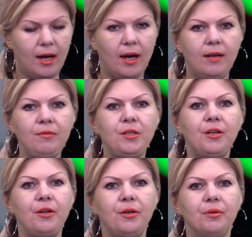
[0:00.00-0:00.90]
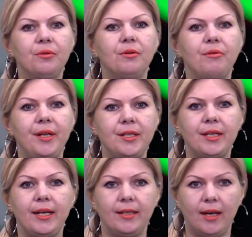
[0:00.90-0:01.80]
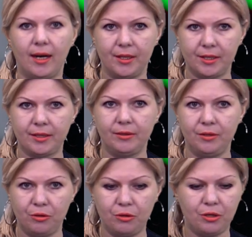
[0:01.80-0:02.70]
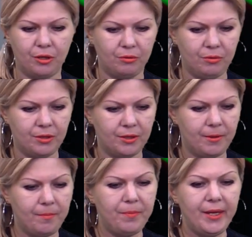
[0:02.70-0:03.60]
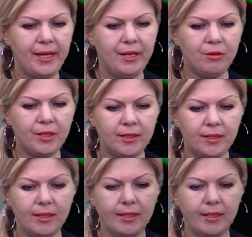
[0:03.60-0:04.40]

after you read an article you chose, you can